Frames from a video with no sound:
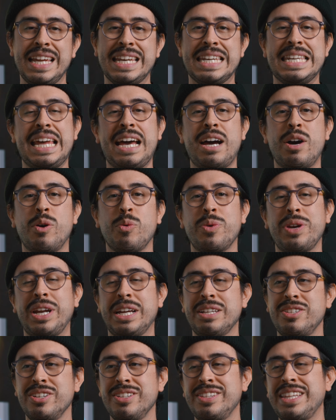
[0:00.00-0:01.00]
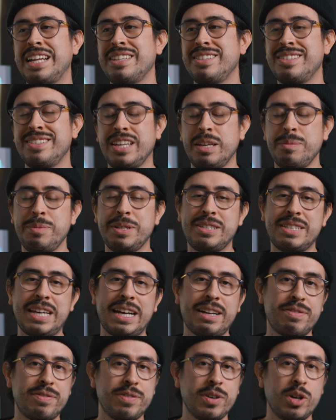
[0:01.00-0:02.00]
Now, when I took that same
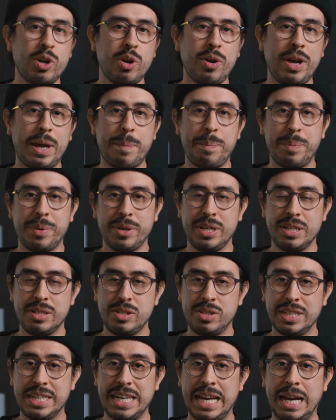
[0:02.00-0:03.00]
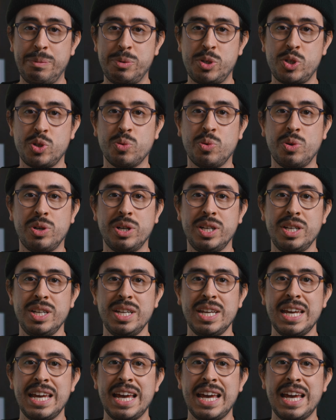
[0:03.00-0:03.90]
exact photo and put it into Capture One,